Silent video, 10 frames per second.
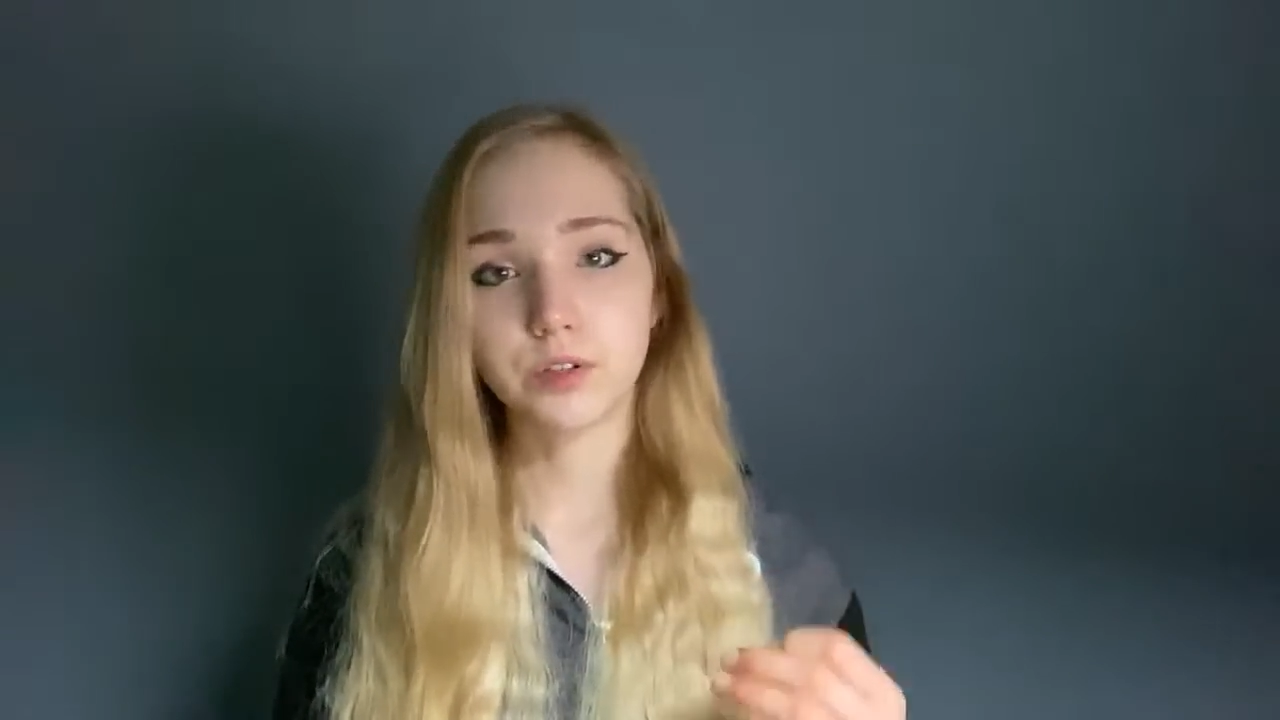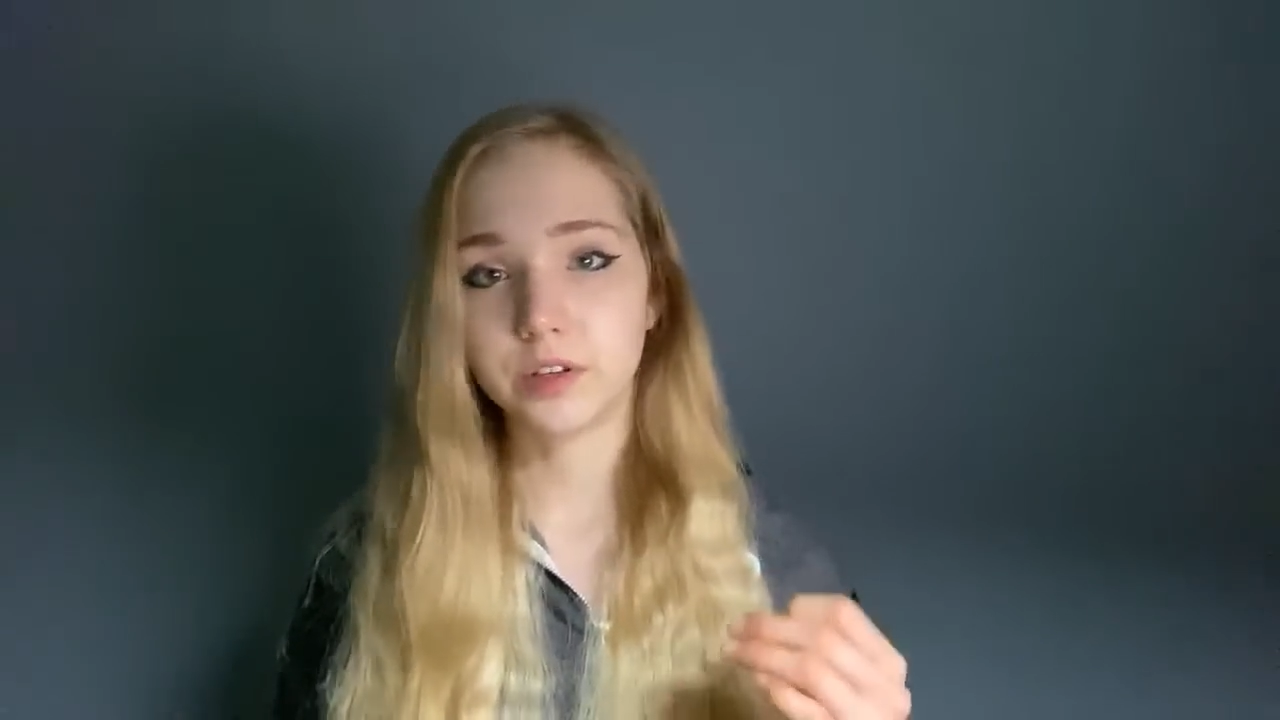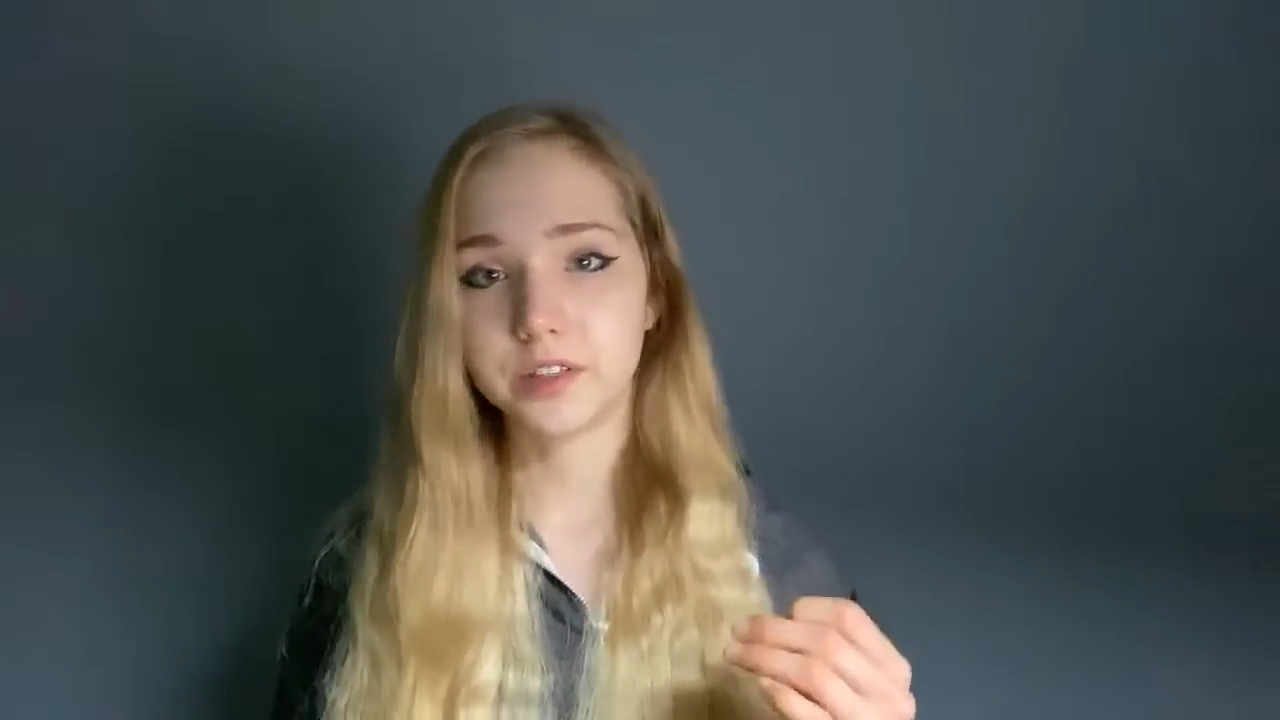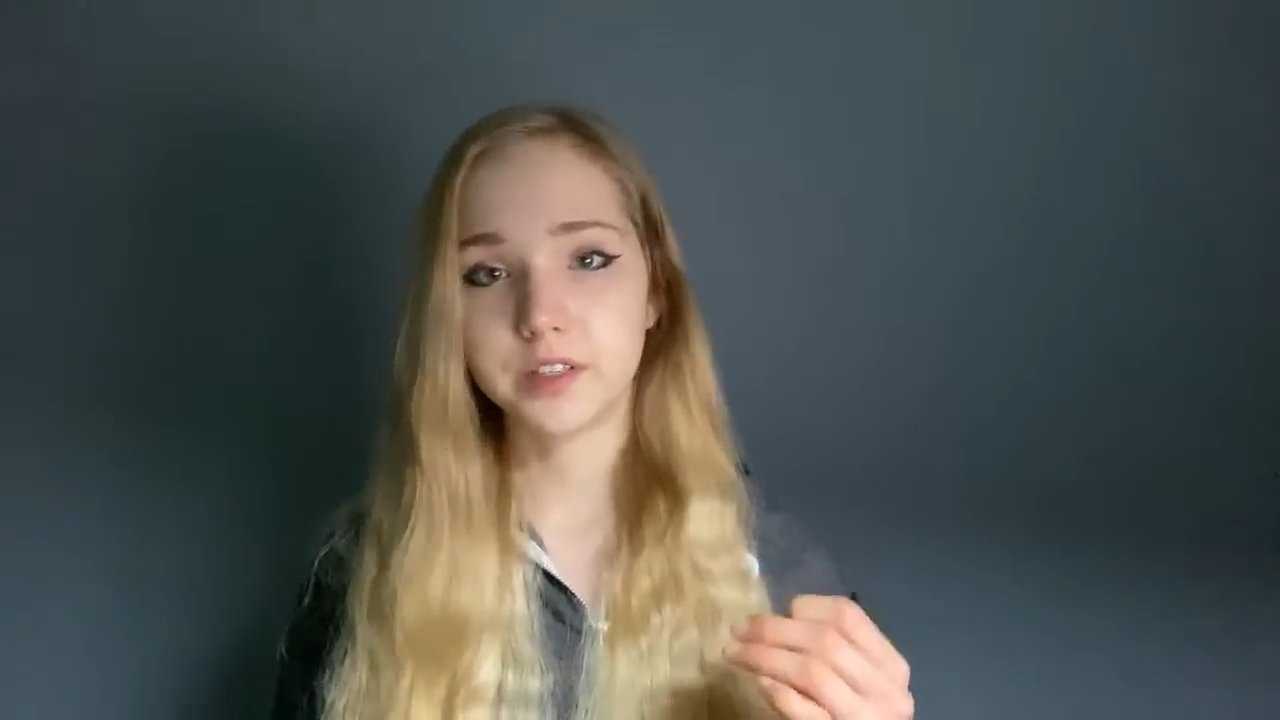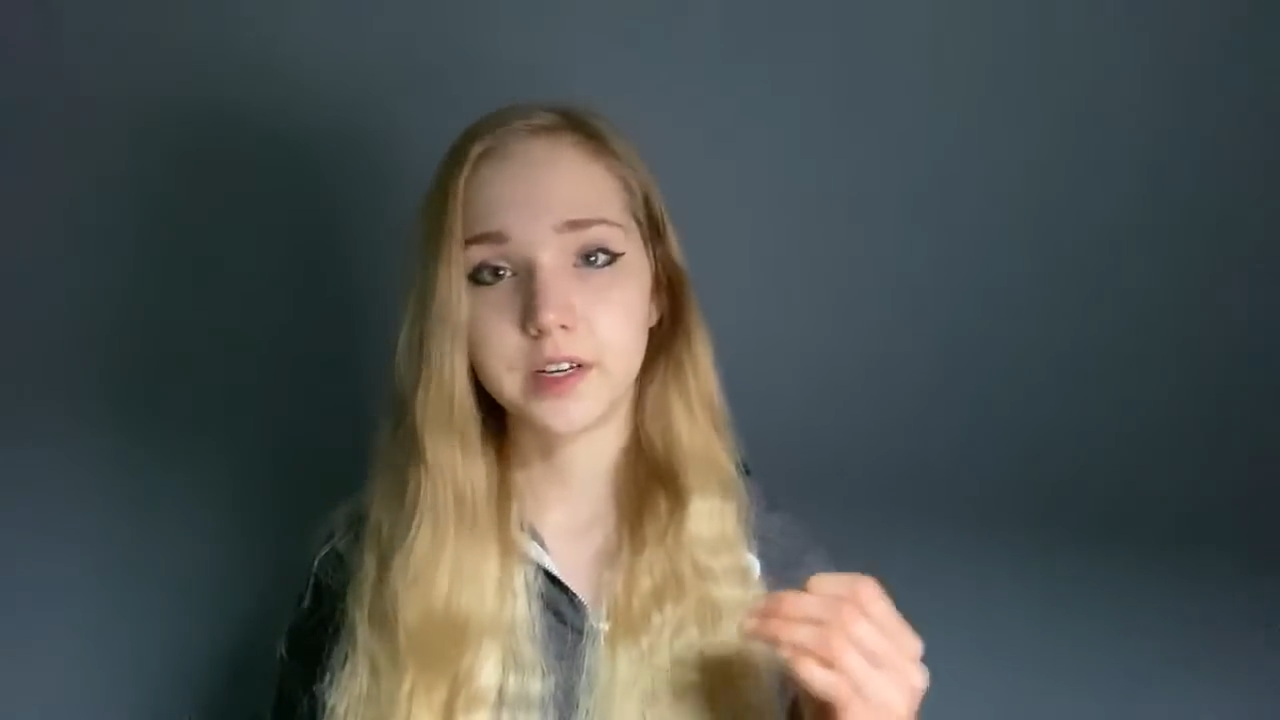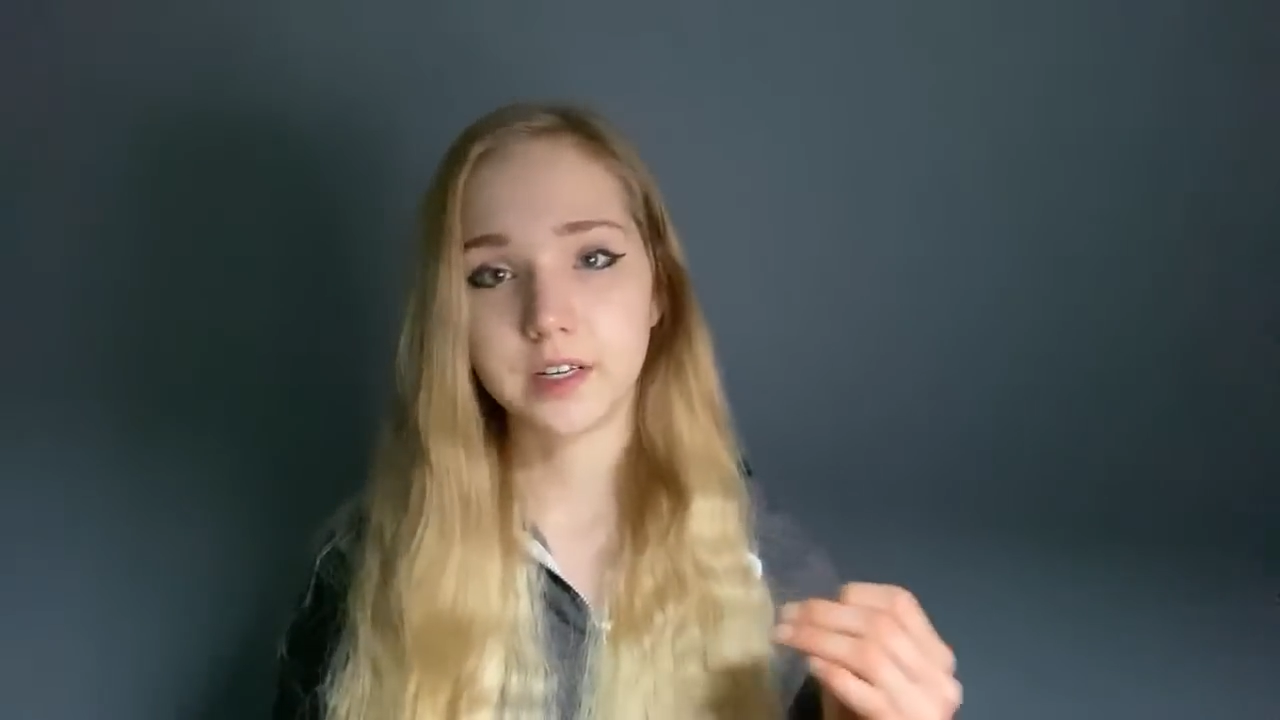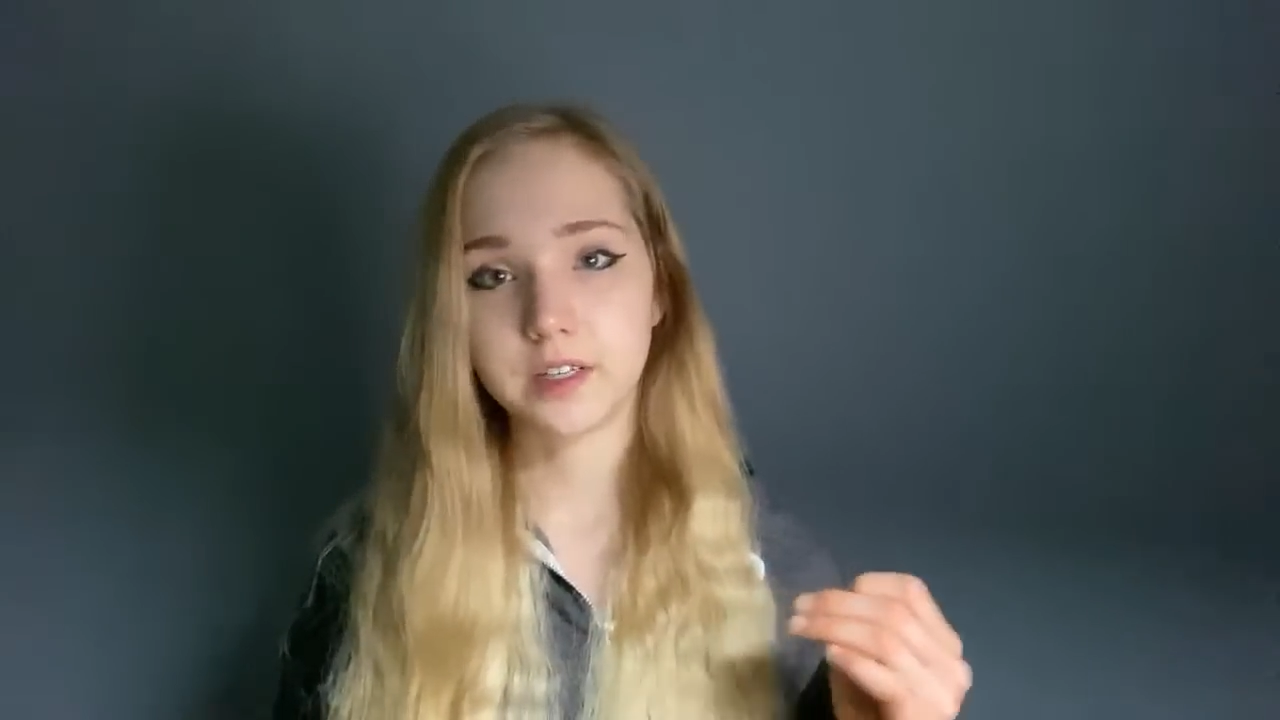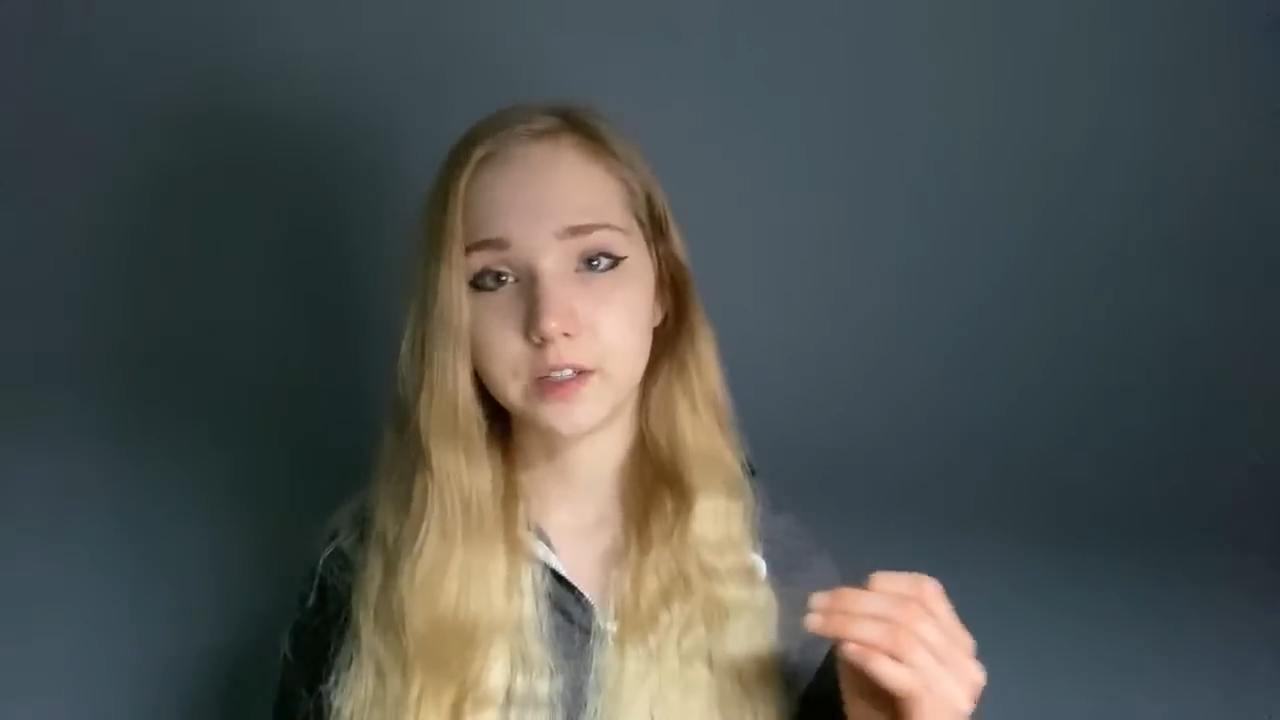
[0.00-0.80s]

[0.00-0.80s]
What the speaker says: consider Greta